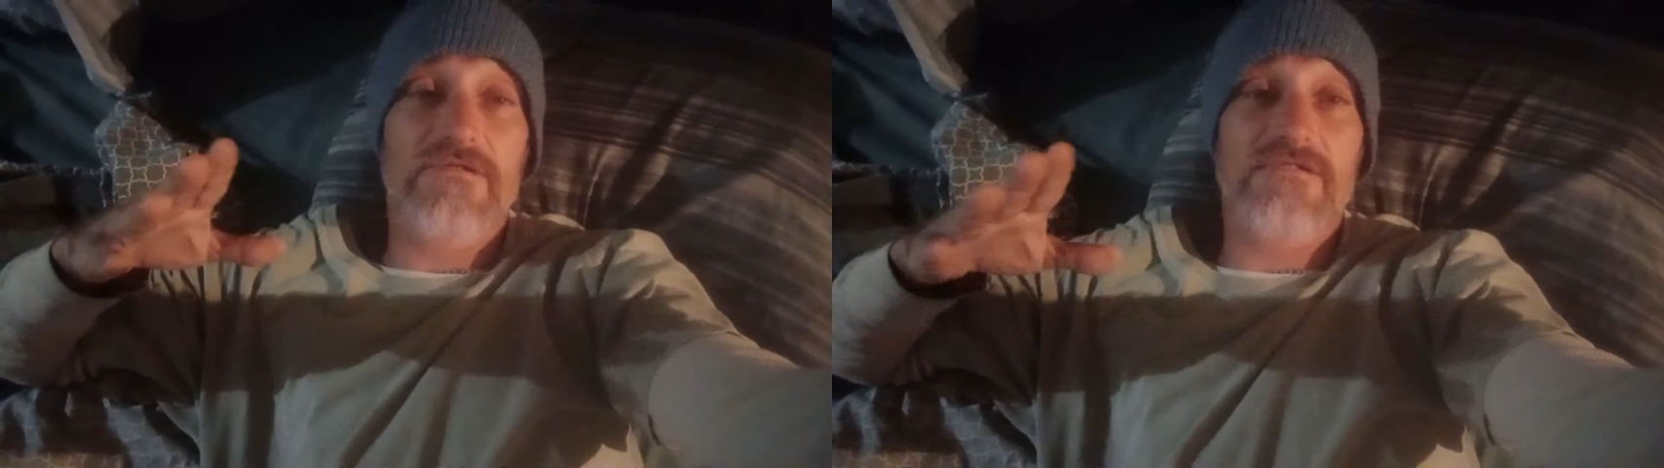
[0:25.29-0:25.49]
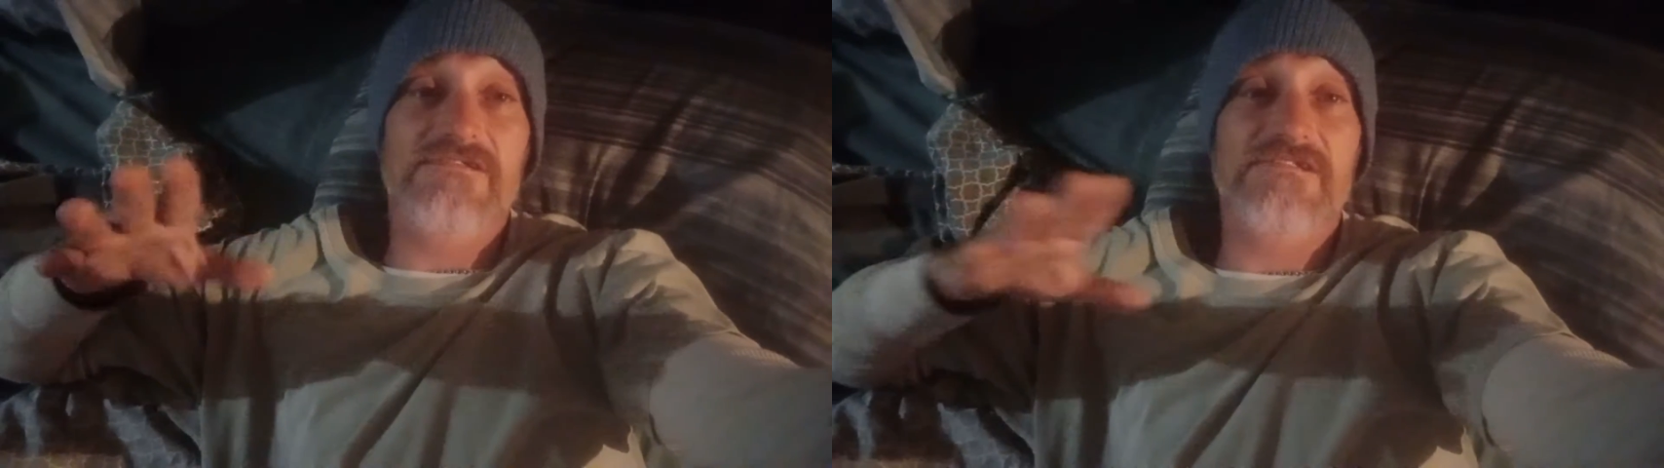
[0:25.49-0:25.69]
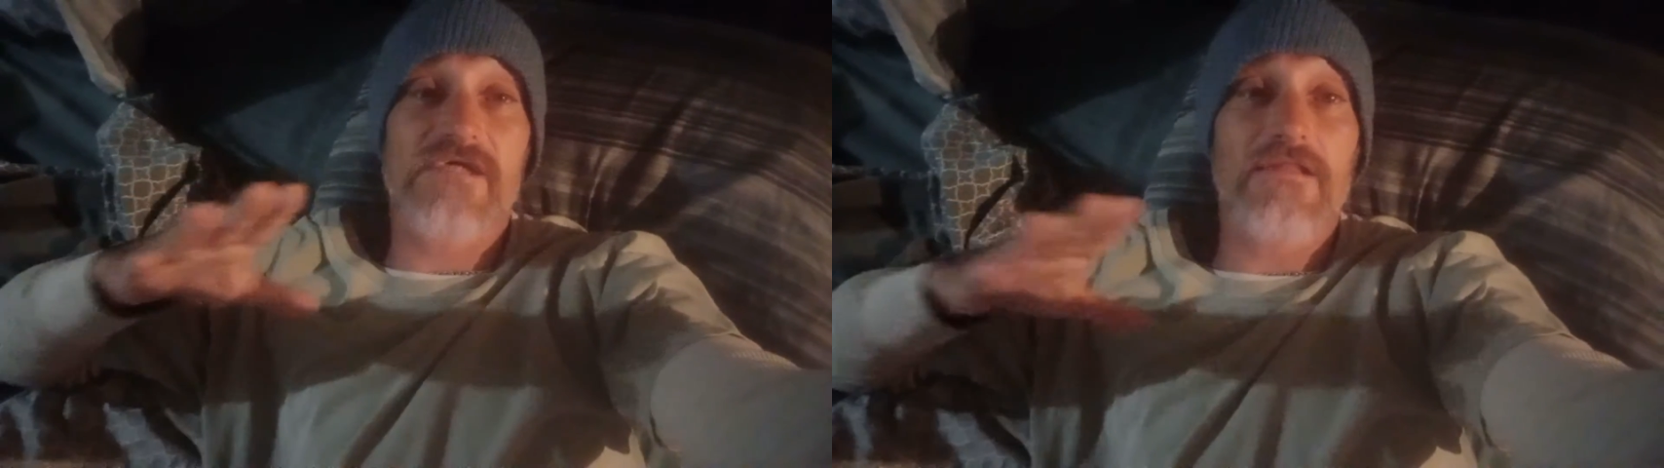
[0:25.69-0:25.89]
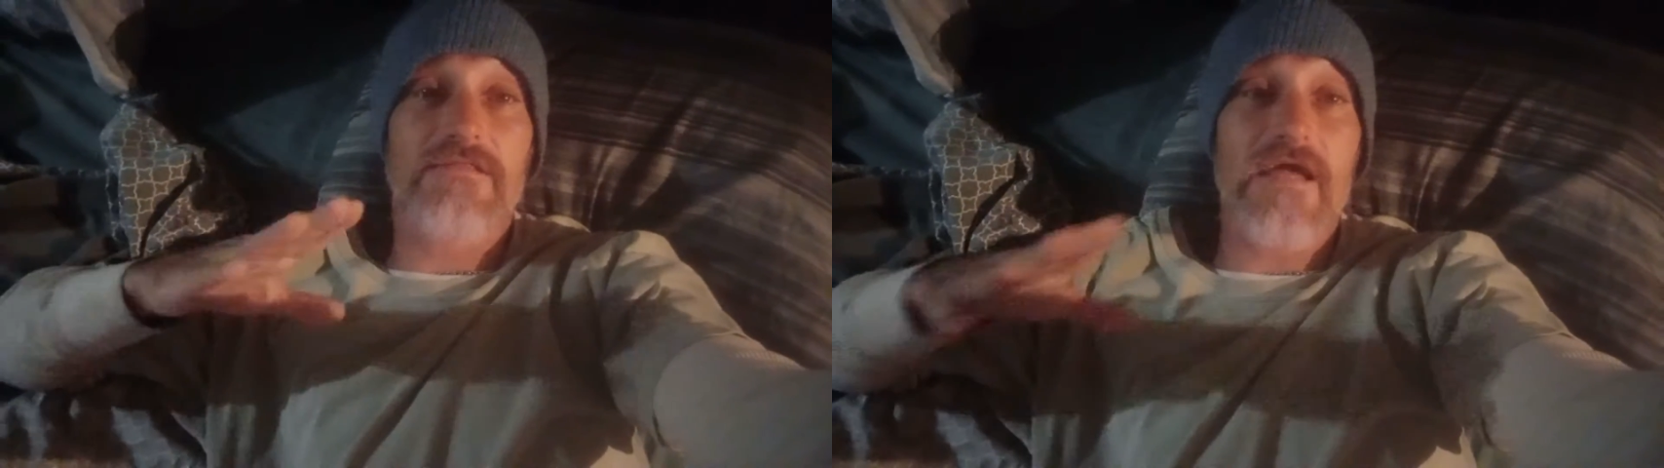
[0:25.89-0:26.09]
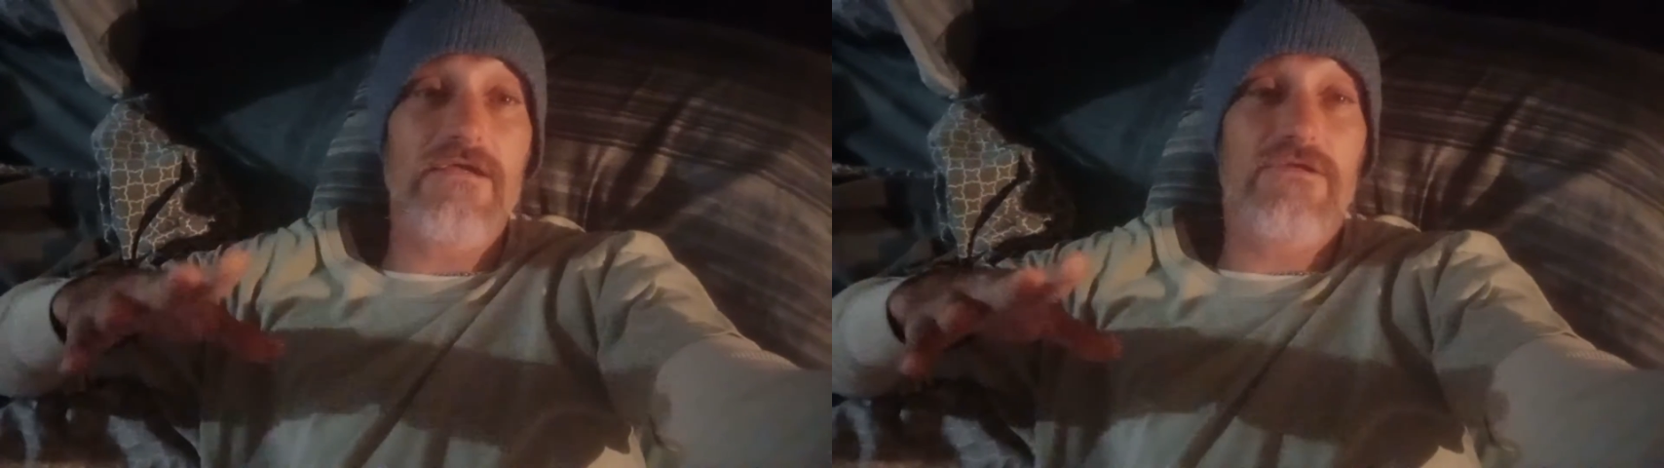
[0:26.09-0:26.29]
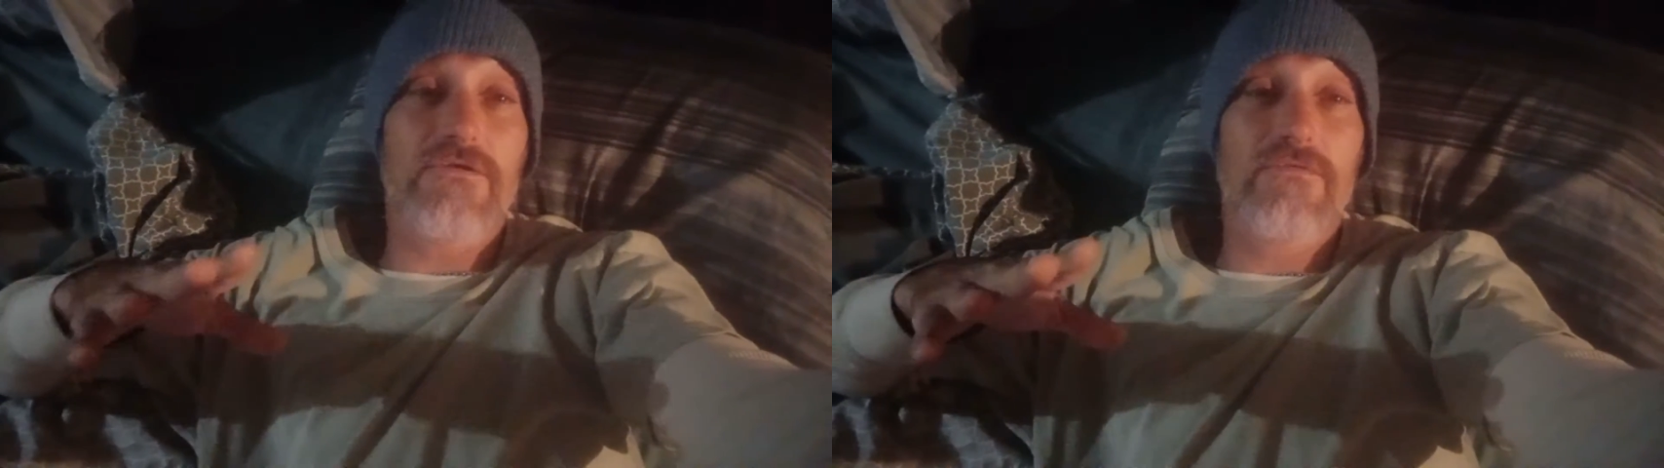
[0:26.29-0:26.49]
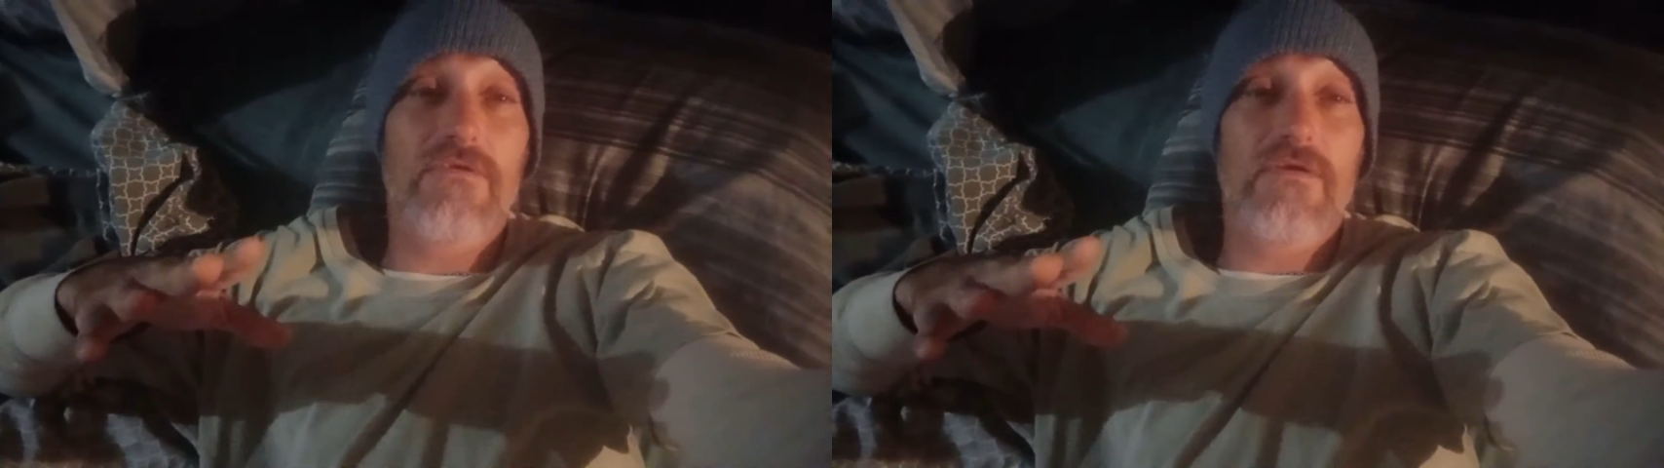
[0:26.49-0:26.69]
Just say thank you.